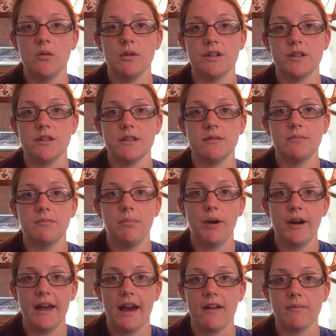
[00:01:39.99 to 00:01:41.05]
which is
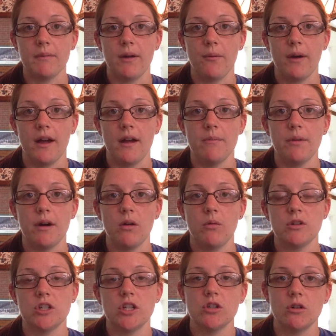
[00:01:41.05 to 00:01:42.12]
pretty out of my way, but
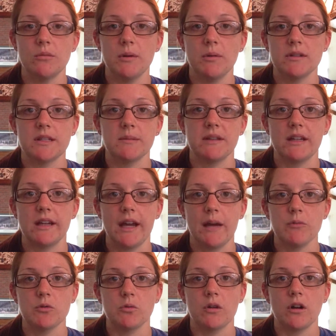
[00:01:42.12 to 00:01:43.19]
when she told me what some of the
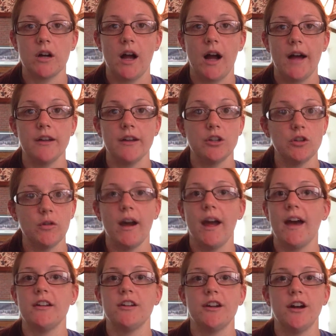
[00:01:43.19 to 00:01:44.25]
games were, I knew I
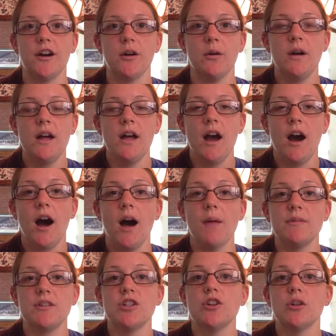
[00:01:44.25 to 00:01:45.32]
had to go.
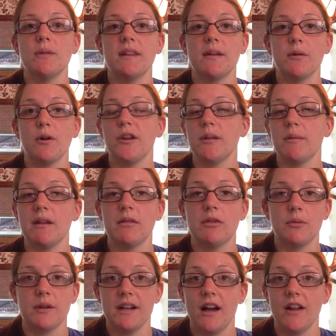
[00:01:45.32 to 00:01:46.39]
She told me they were only going to
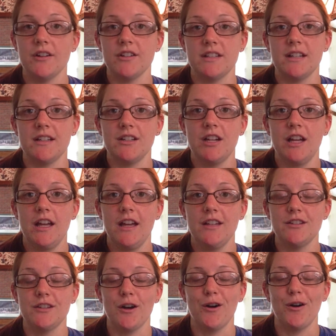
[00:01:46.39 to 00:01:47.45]
be $3 each,
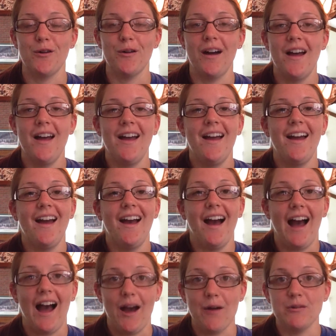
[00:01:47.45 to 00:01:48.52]
so
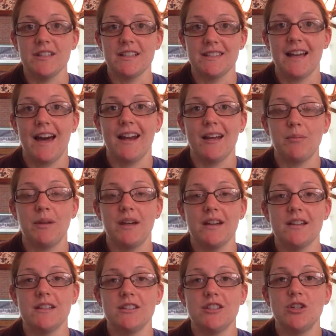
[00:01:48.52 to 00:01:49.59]
I was ecstatic
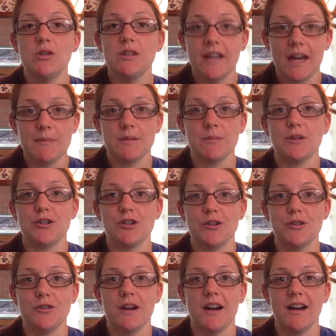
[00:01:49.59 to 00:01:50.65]
because two of the games I'm going to show
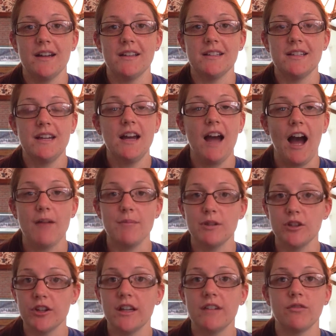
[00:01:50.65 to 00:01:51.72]
you guys I've
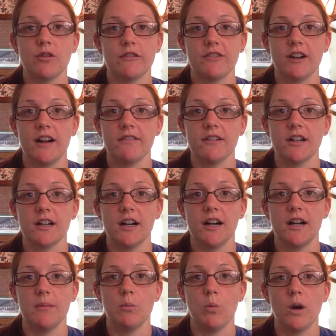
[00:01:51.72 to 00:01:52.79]
been looking for forever.
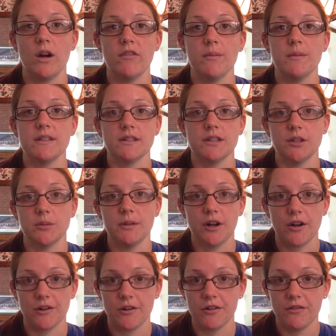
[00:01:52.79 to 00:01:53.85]
One of them is a little bit
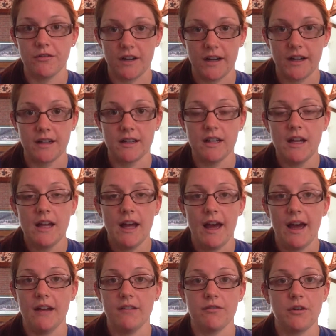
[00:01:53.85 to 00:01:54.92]
harder to find,
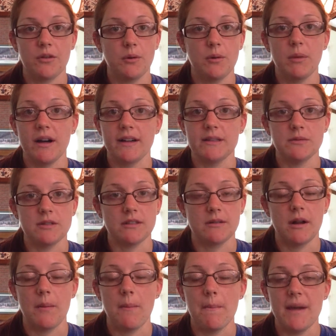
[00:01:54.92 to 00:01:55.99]
and for $3 it was an
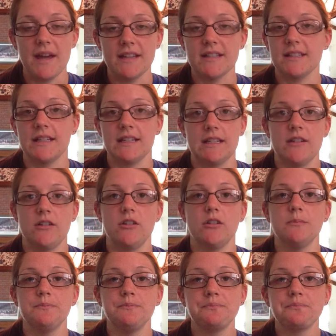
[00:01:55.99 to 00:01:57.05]
amazing
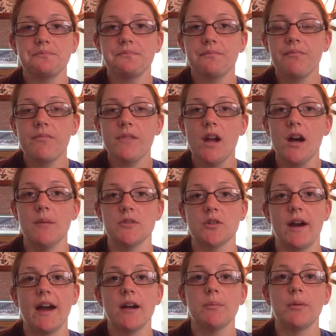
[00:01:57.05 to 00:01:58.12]
deal. So I
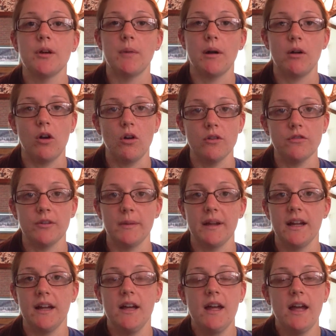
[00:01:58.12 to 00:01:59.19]
had her put them on hold for
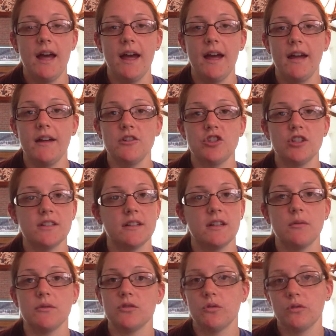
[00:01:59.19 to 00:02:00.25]
me, and she said
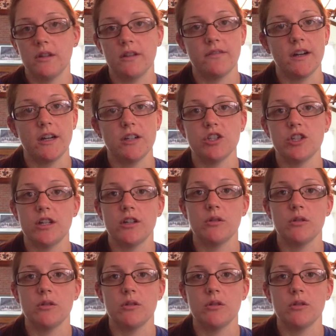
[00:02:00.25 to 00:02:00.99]
that was totally fine. She had